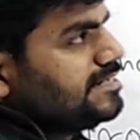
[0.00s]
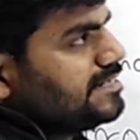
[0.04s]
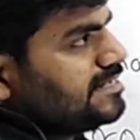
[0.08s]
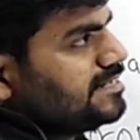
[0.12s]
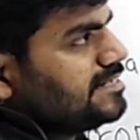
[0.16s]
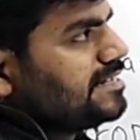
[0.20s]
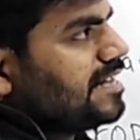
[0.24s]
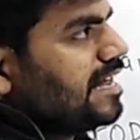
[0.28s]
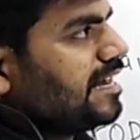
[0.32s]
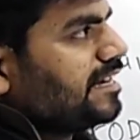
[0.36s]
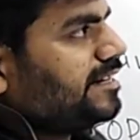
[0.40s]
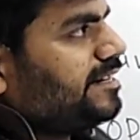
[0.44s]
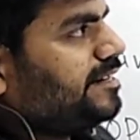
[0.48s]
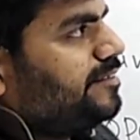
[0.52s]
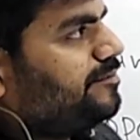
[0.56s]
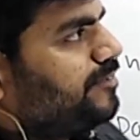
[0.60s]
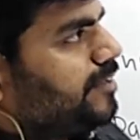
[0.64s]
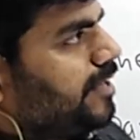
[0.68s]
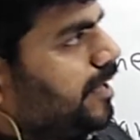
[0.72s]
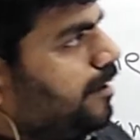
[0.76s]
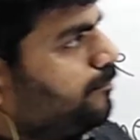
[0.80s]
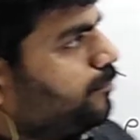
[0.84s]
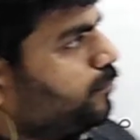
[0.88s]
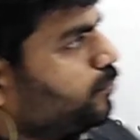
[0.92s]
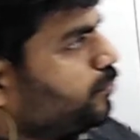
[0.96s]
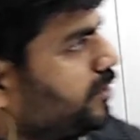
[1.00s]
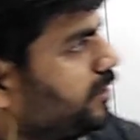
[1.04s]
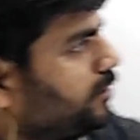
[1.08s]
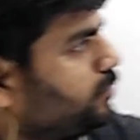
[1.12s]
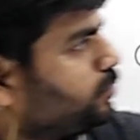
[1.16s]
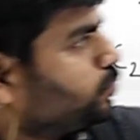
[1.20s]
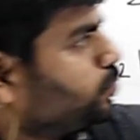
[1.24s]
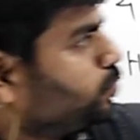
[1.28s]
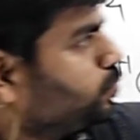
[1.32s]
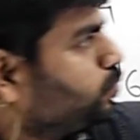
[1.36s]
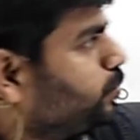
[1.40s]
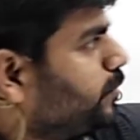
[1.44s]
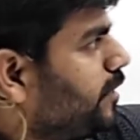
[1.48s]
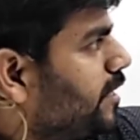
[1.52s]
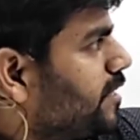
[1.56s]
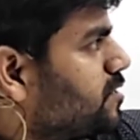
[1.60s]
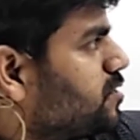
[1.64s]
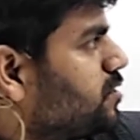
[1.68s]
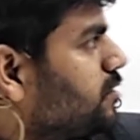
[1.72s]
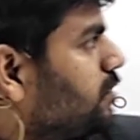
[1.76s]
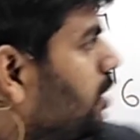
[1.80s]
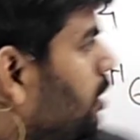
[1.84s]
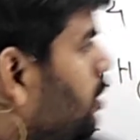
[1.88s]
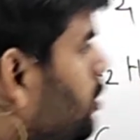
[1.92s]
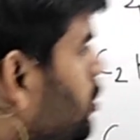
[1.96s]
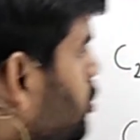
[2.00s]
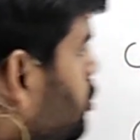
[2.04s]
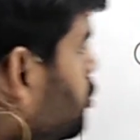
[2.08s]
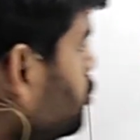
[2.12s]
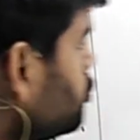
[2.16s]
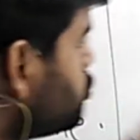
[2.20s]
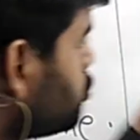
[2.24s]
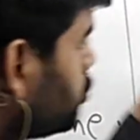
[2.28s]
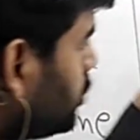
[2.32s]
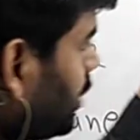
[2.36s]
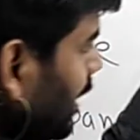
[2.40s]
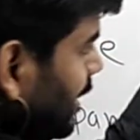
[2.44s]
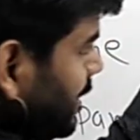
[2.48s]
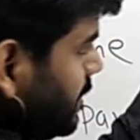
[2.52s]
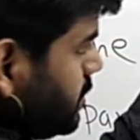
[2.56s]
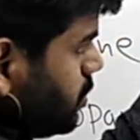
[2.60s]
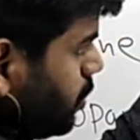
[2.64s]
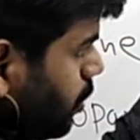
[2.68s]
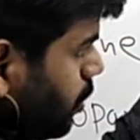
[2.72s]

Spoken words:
Exactly, we have to add 2 extra. So that is